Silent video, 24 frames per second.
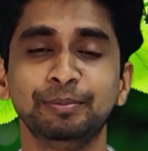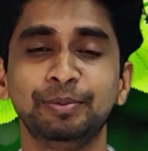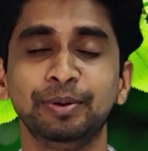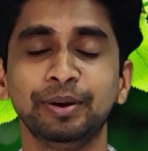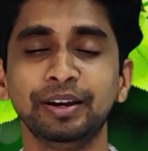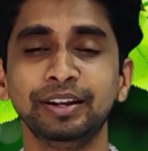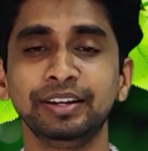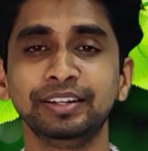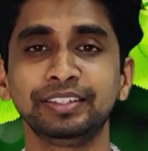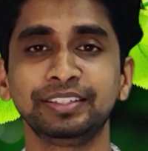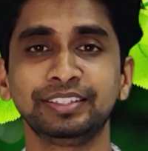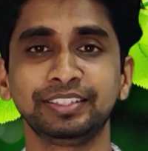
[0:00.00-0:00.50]

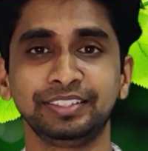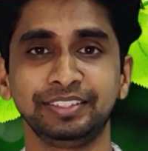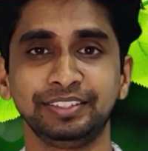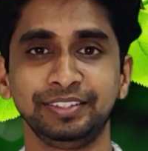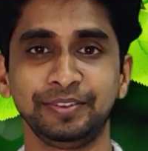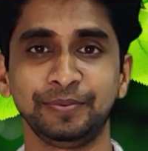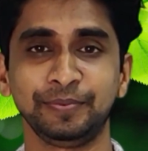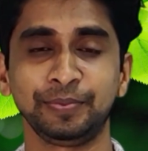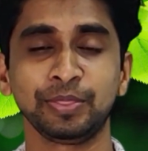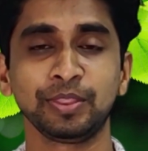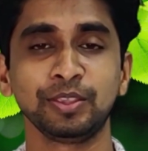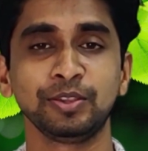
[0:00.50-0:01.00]
But
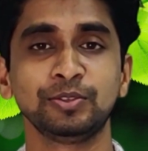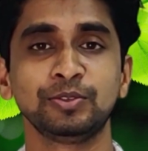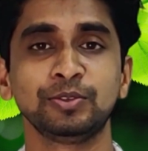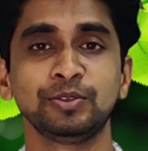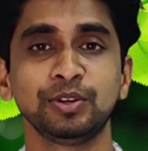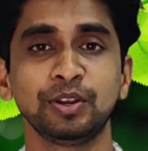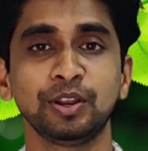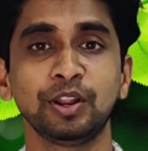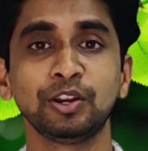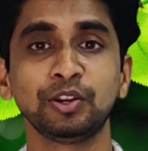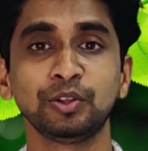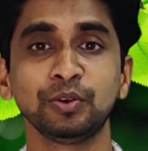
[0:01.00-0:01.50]

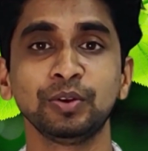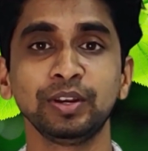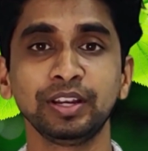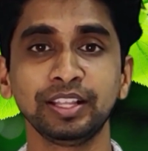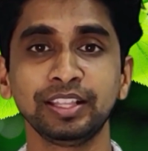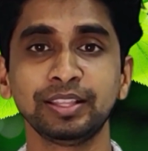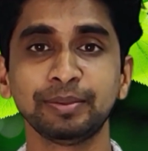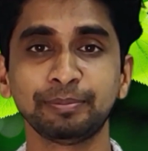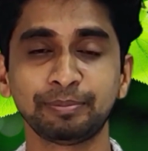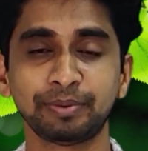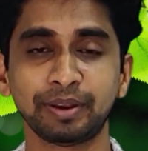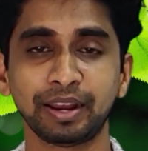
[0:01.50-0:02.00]
so not
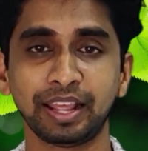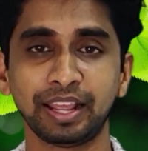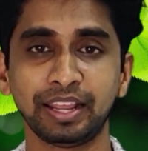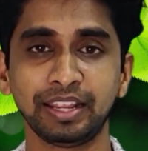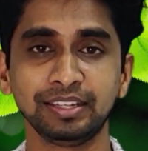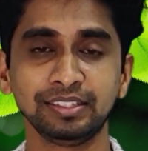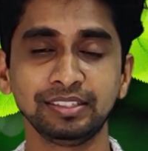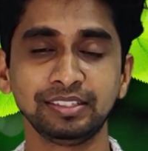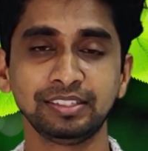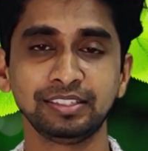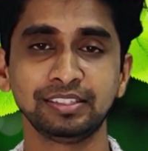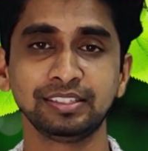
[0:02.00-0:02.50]
only the
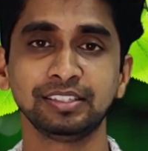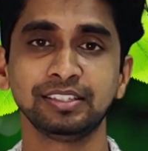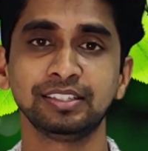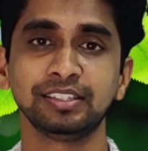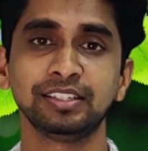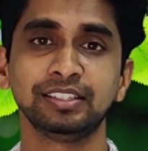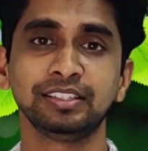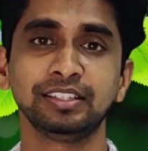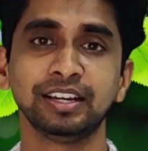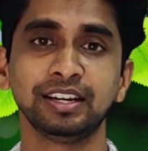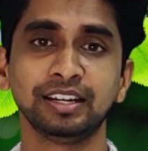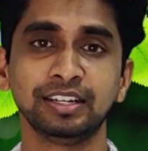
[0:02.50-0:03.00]
plants,
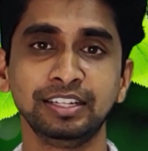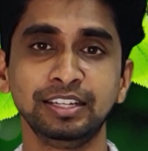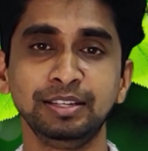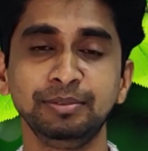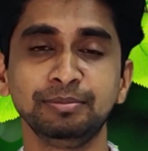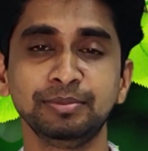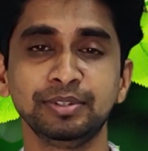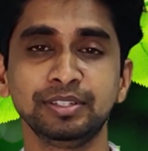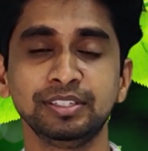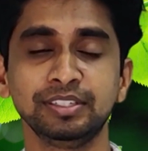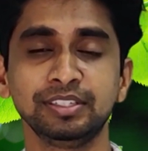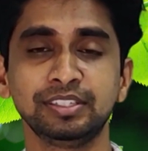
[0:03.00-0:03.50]
the
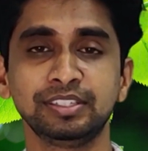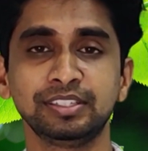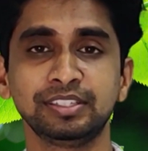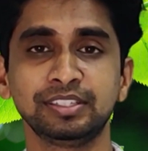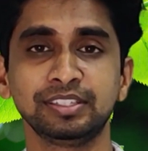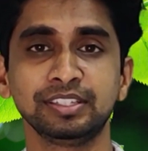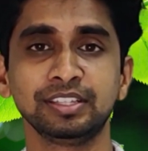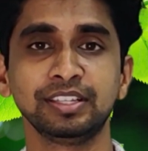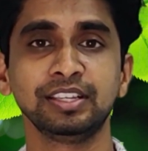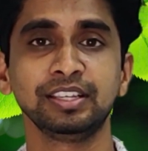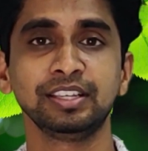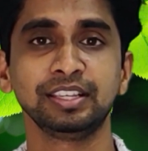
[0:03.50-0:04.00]

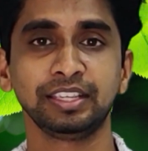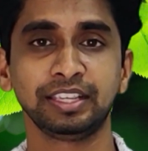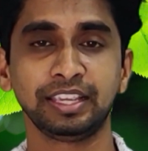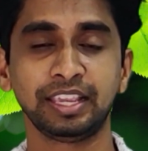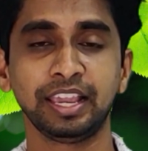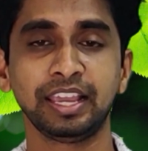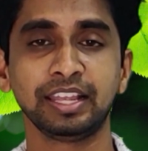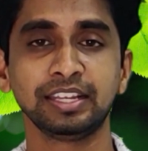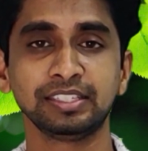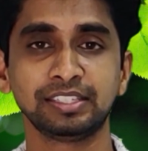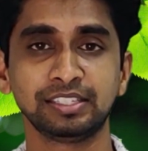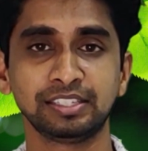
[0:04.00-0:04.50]
animals
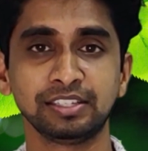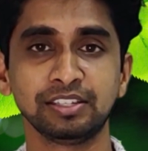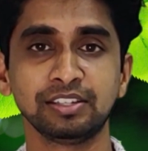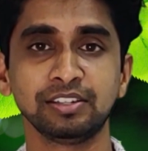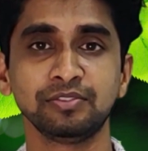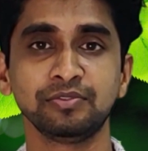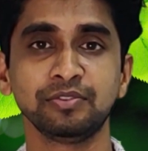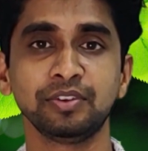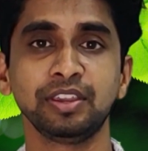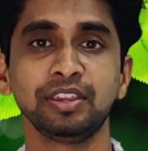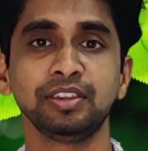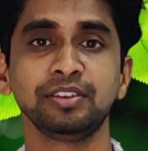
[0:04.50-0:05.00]
can
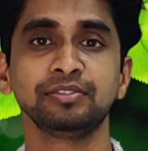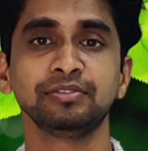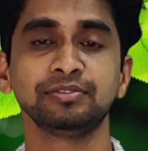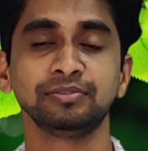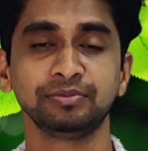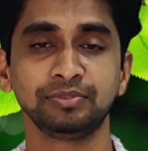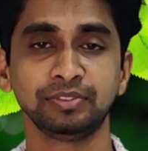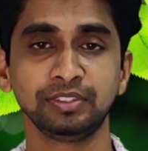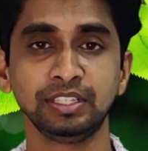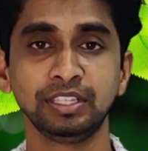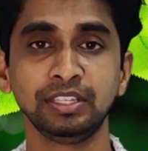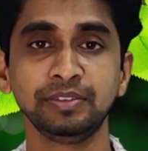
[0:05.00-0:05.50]
survive
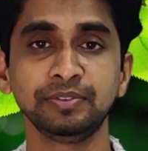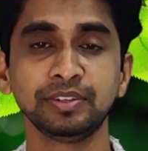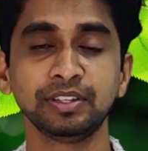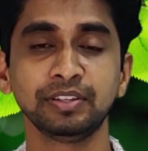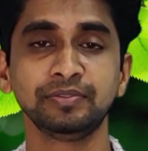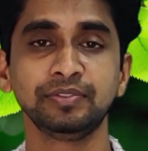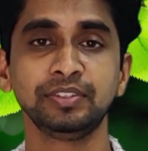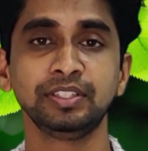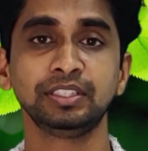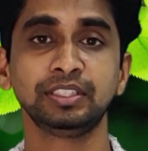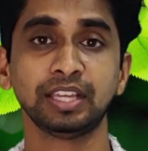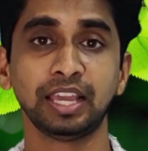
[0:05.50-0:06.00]

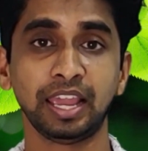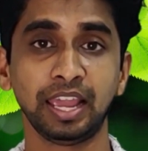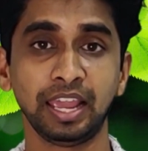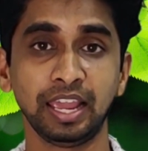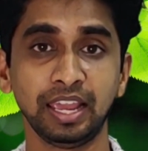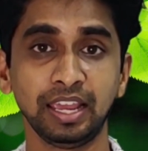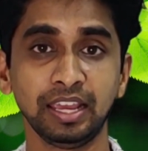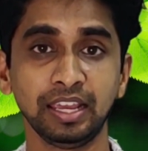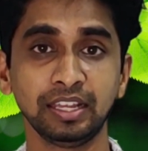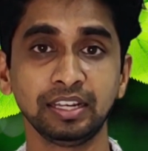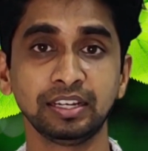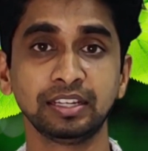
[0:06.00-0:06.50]
even with
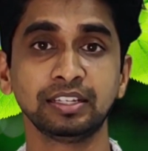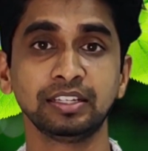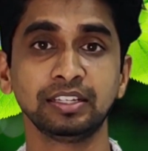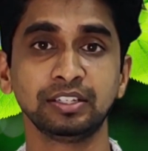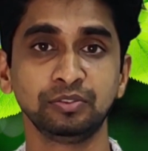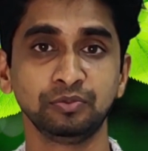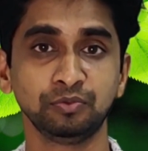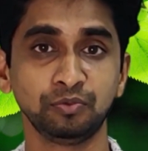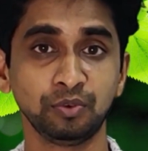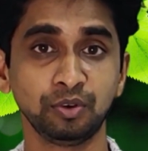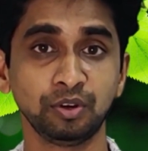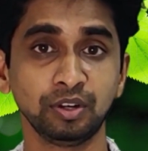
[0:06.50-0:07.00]
air
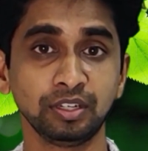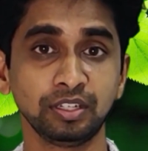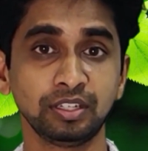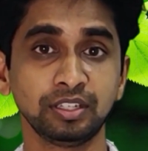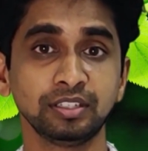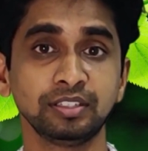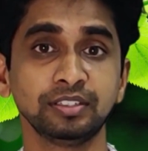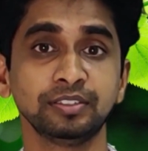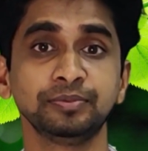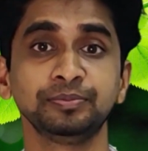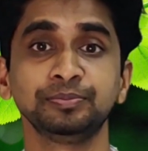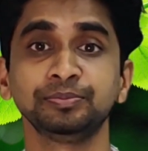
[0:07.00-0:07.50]
and
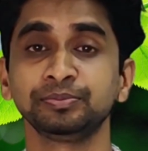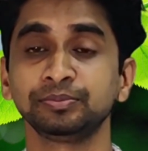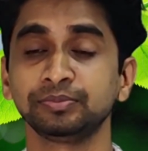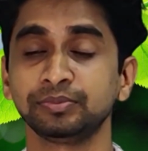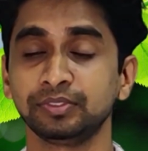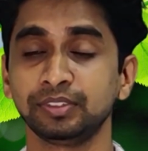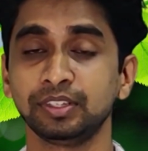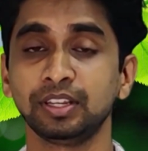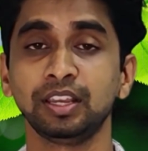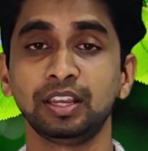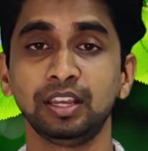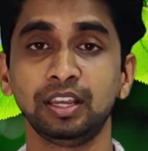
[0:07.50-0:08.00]
water
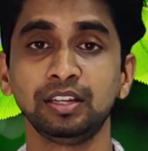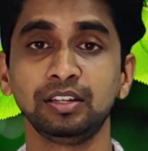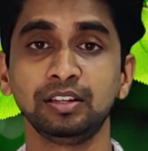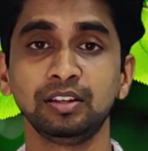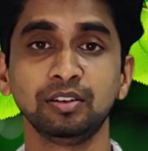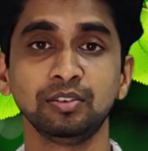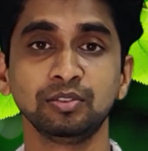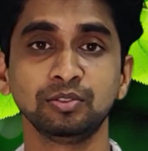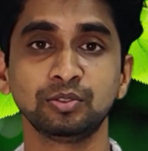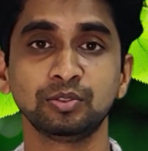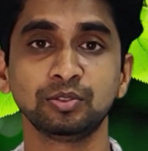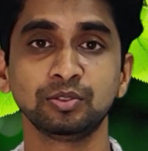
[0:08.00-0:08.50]
and
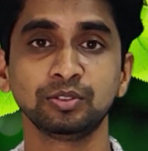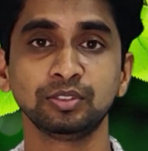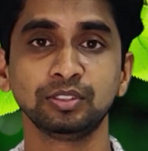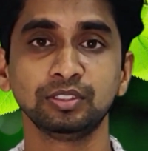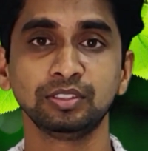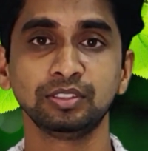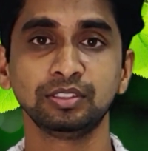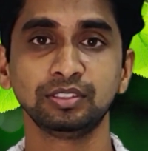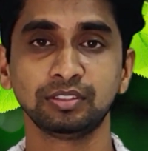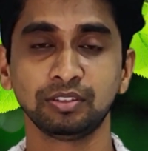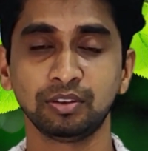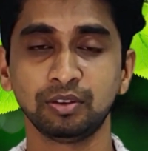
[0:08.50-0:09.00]
also
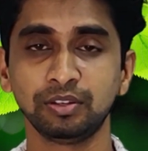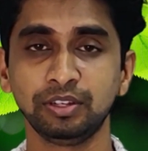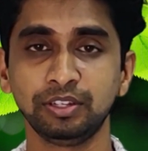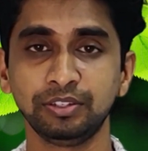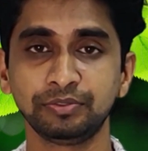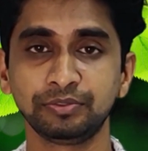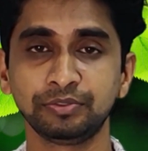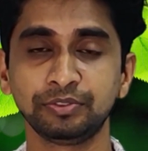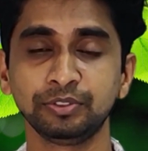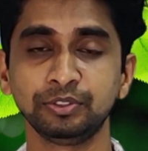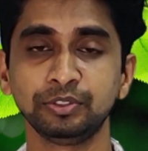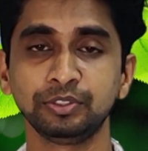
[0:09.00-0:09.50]
the
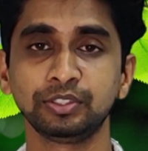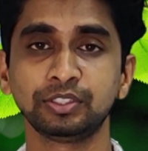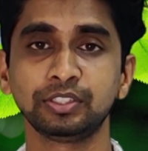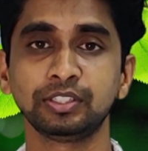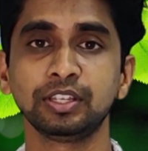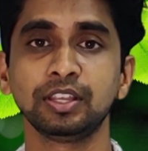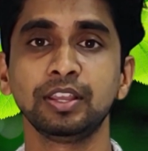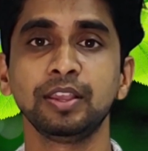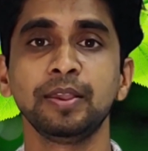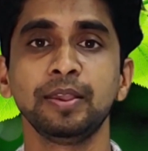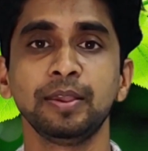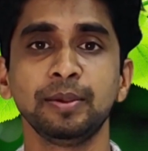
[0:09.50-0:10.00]
solid foods.